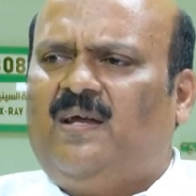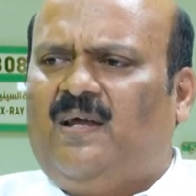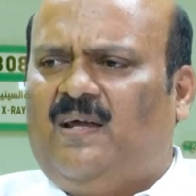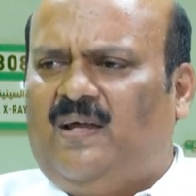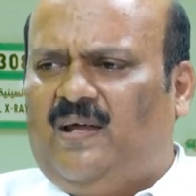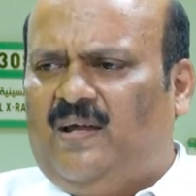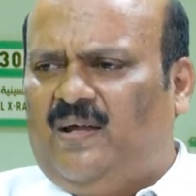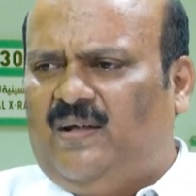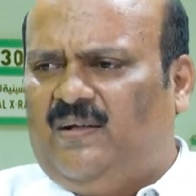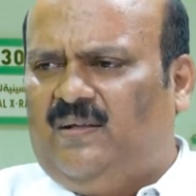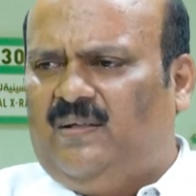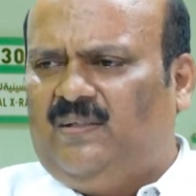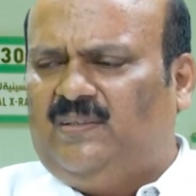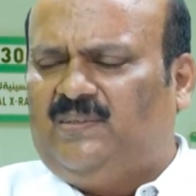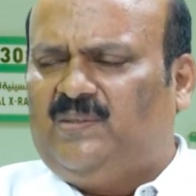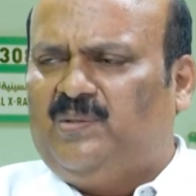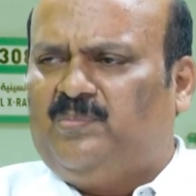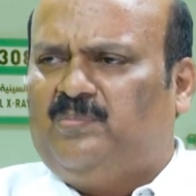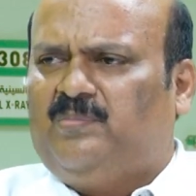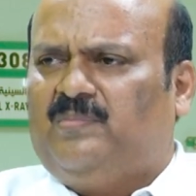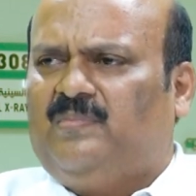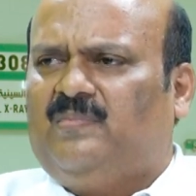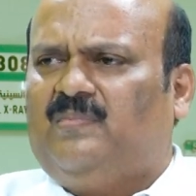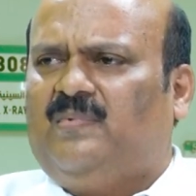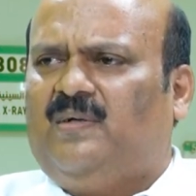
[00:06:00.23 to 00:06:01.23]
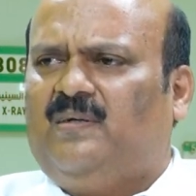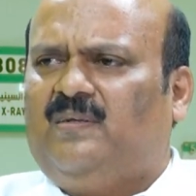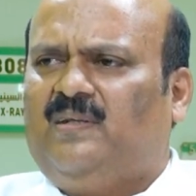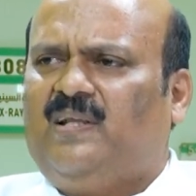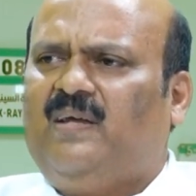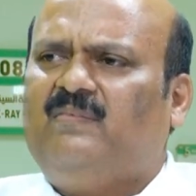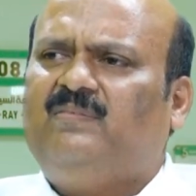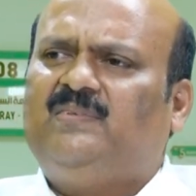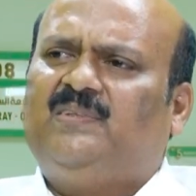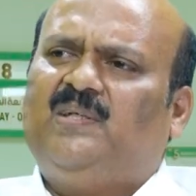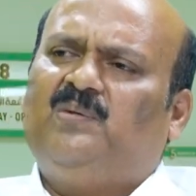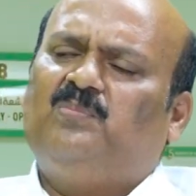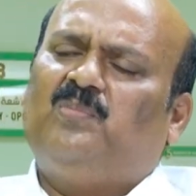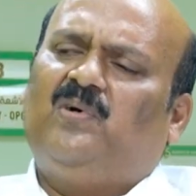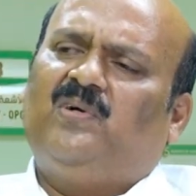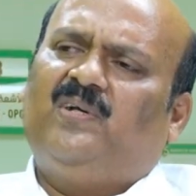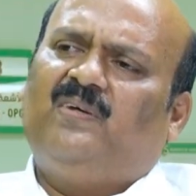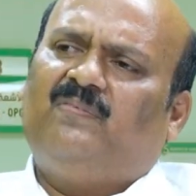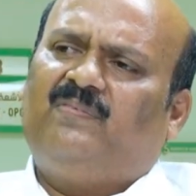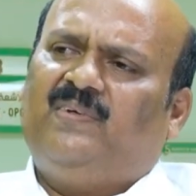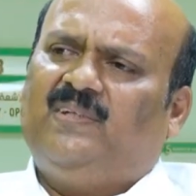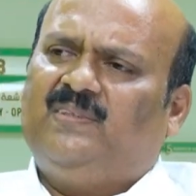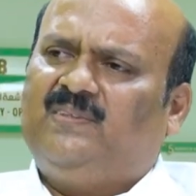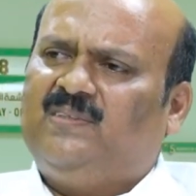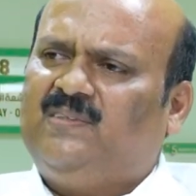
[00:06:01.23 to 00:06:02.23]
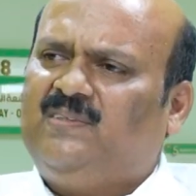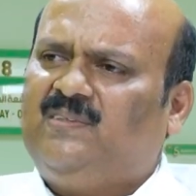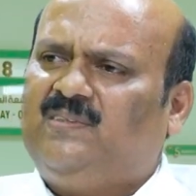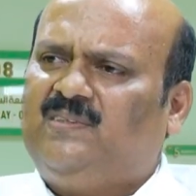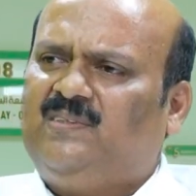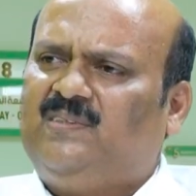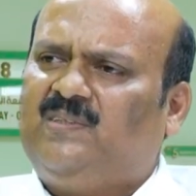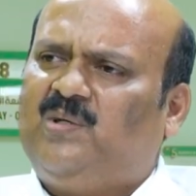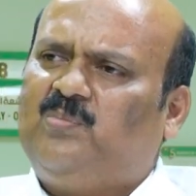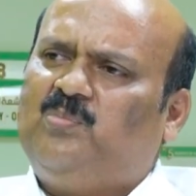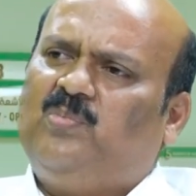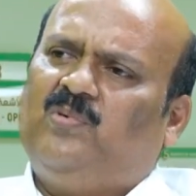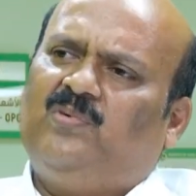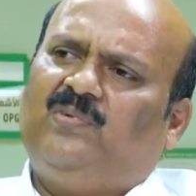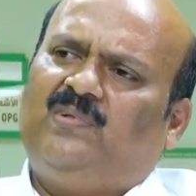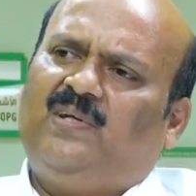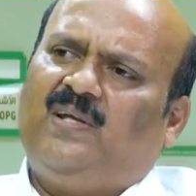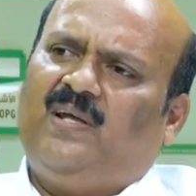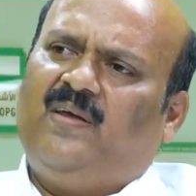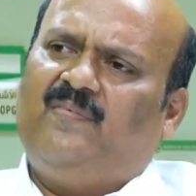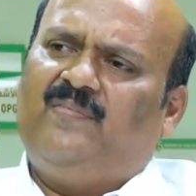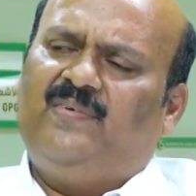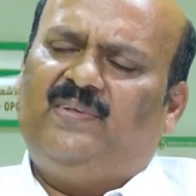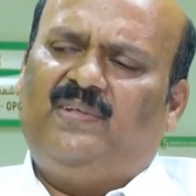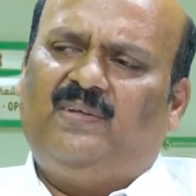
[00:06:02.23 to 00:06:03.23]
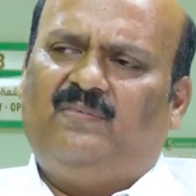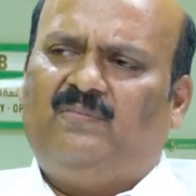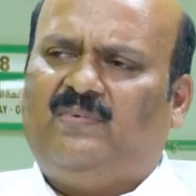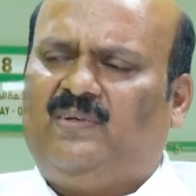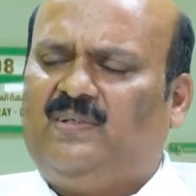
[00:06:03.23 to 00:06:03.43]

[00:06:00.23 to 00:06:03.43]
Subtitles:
and some lifestyle modifications, support, everything